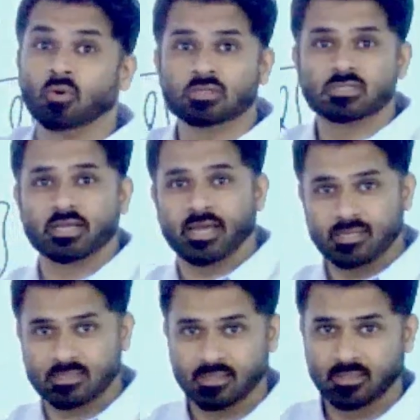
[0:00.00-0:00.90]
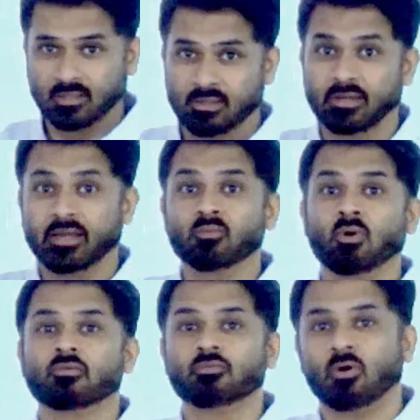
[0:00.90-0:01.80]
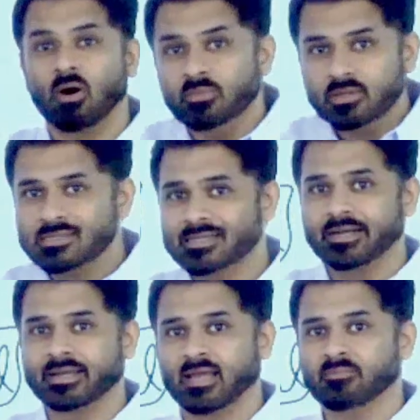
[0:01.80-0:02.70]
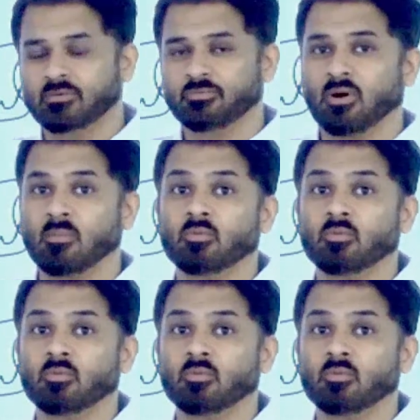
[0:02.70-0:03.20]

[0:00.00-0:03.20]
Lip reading: state, in what form the state can be formed,